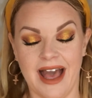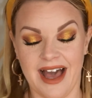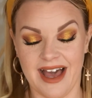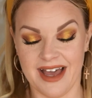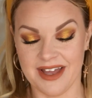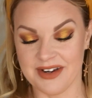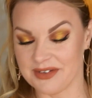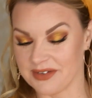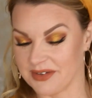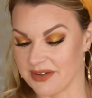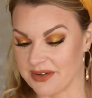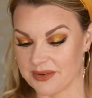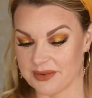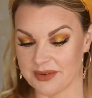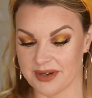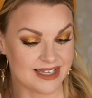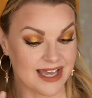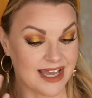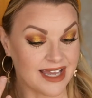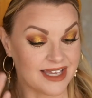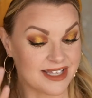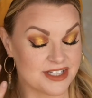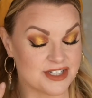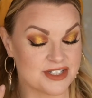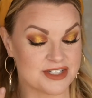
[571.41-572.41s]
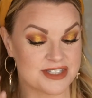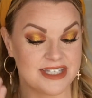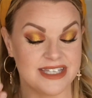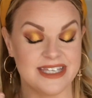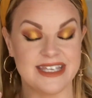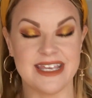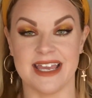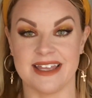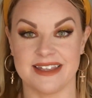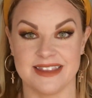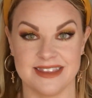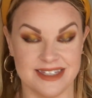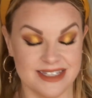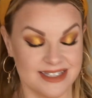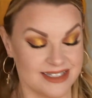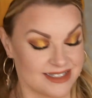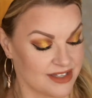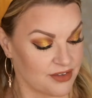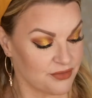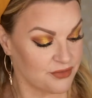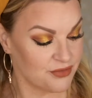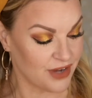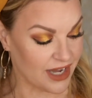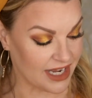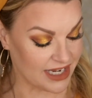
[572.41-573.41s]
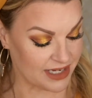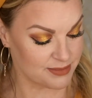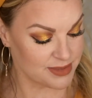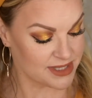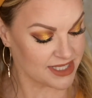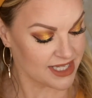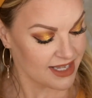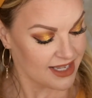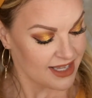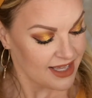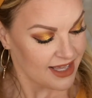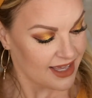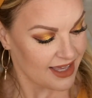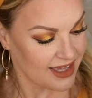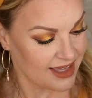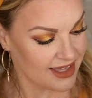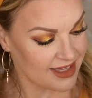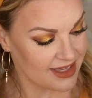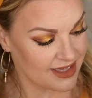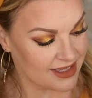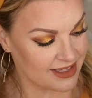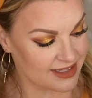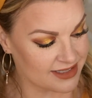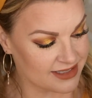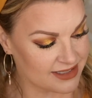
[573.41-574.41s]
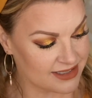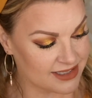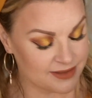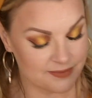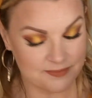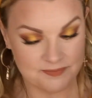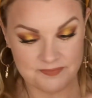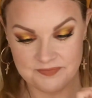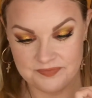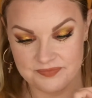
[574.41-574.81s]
I don't know. I just get these vibes. And